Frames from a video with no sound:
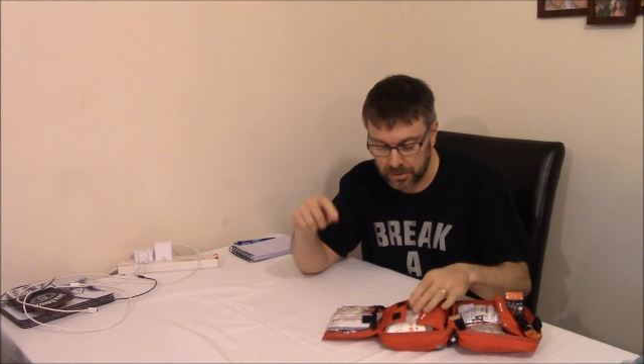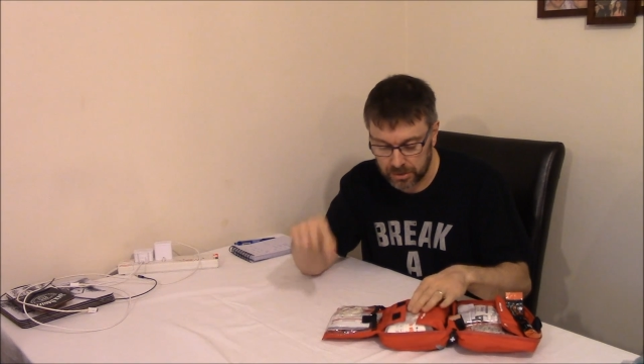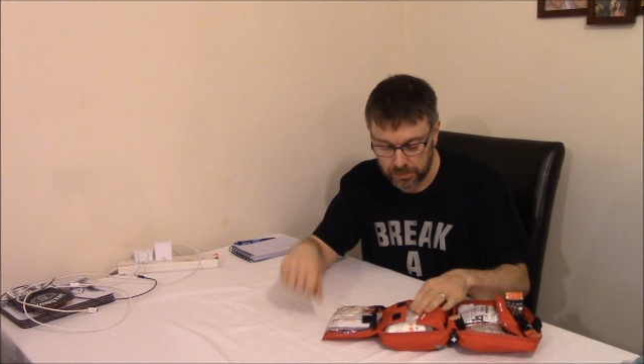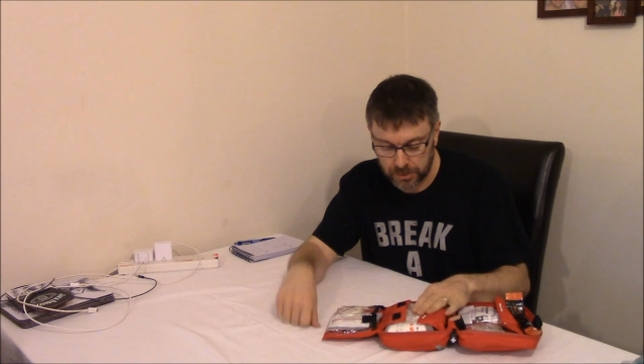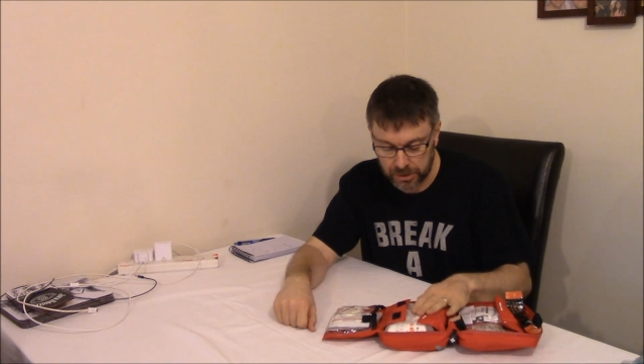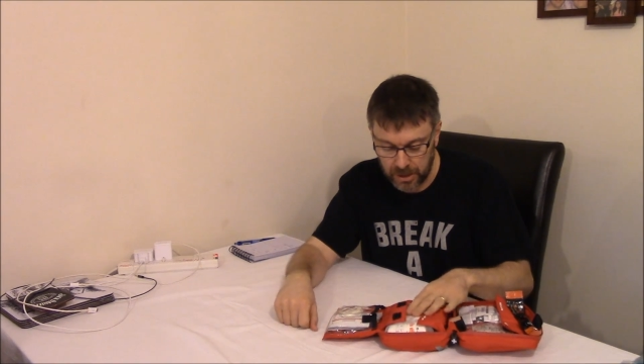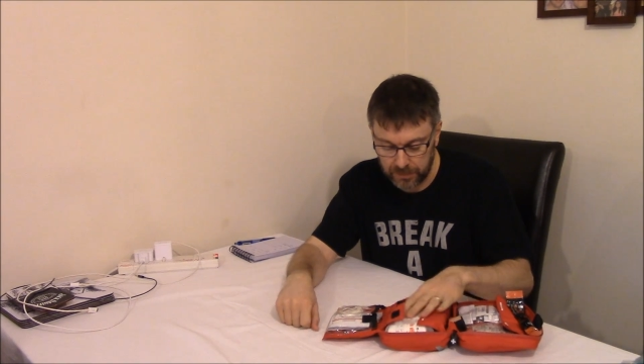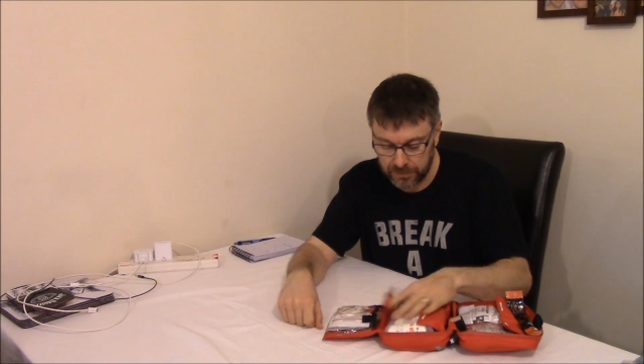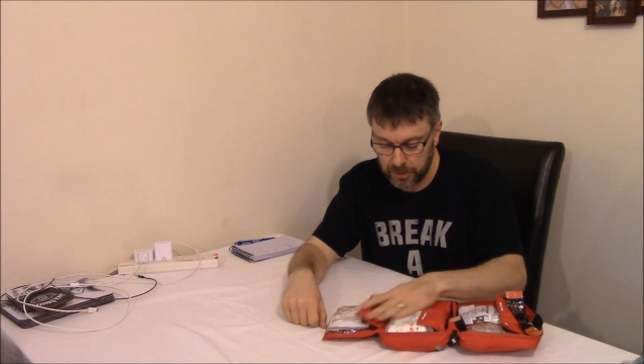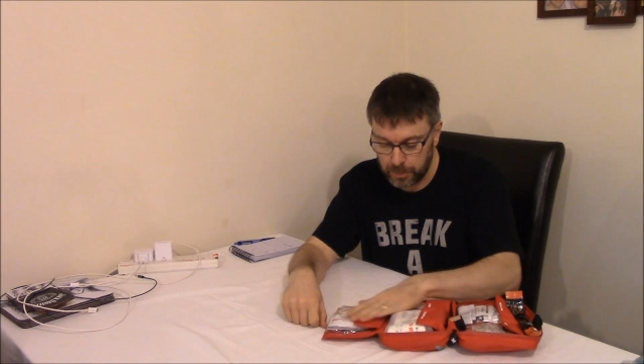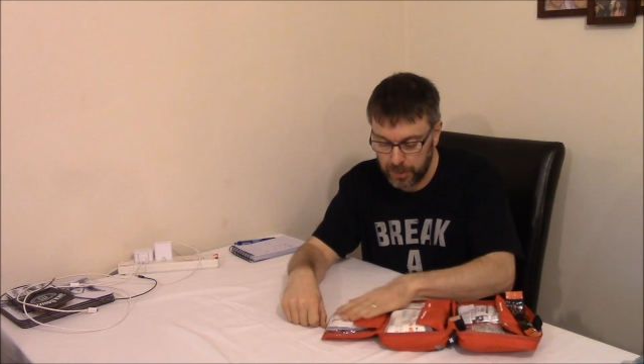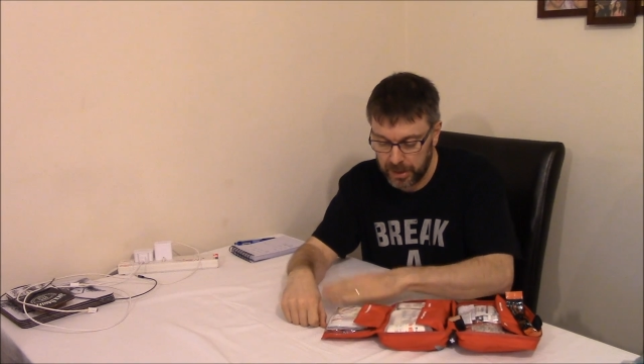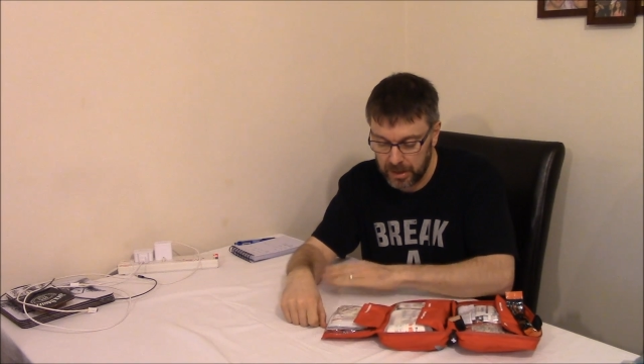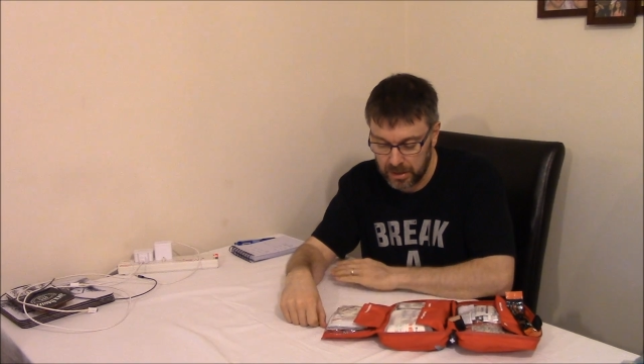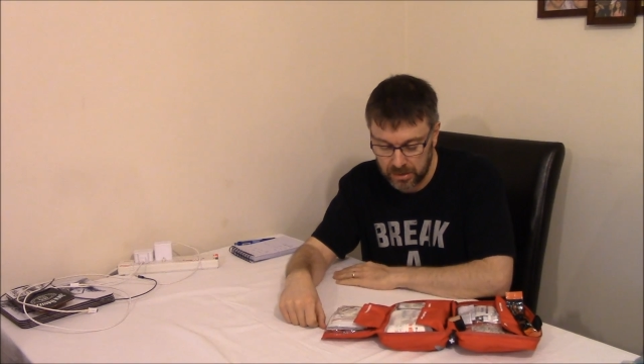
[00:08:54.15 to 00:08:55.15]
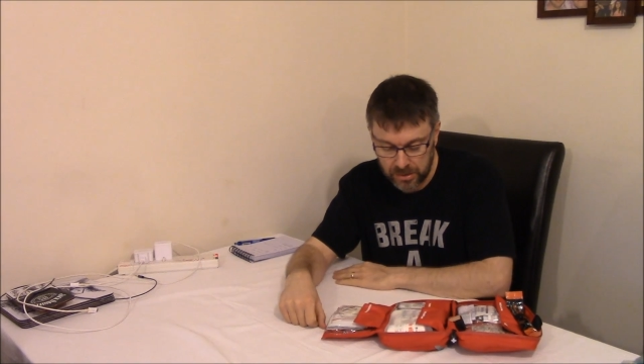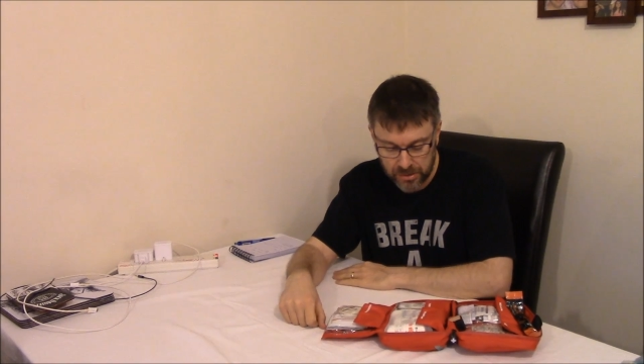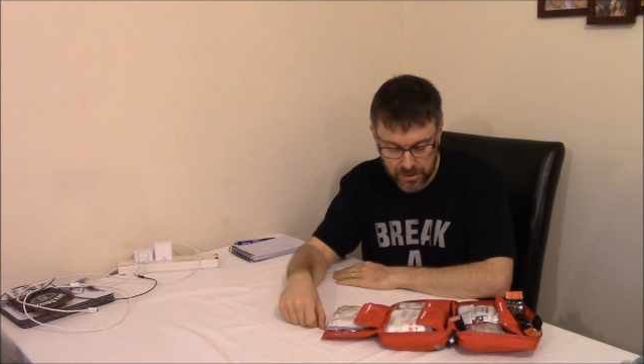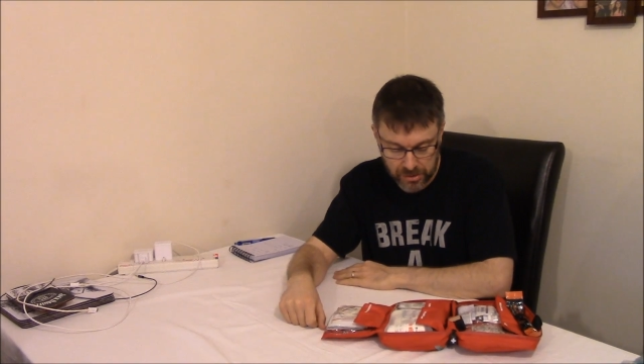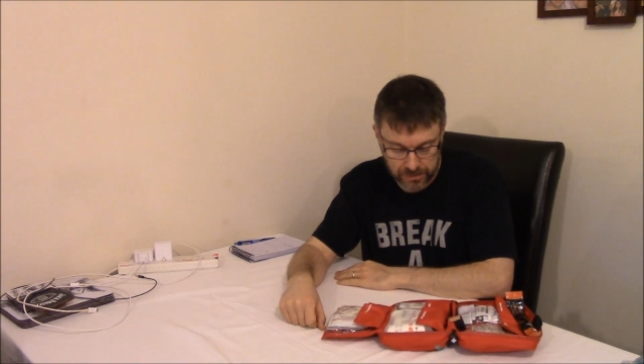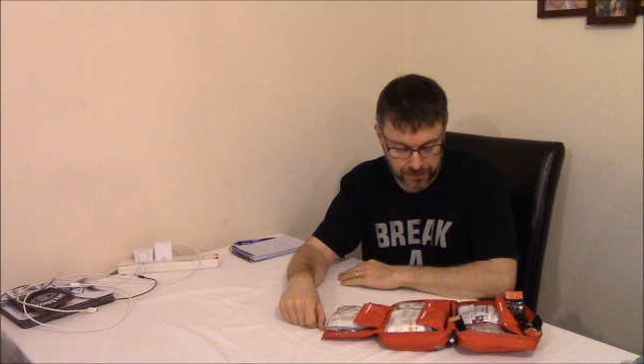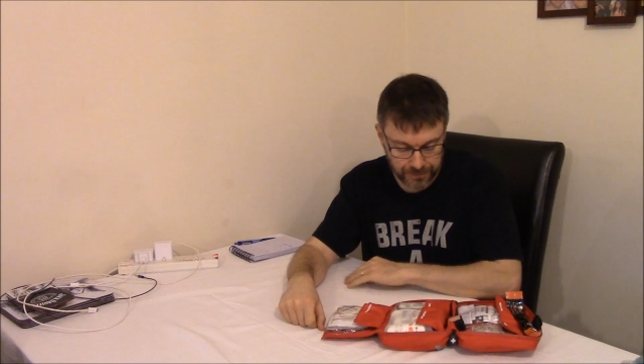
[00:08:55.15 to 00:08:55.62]
some safety
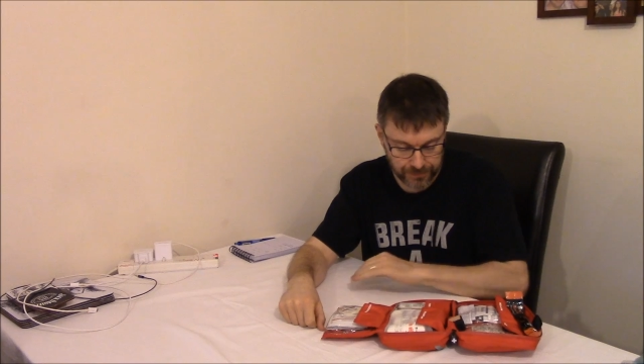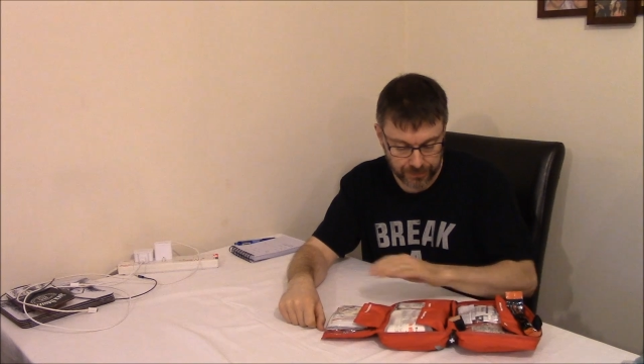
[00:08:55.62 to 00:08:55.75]
pins.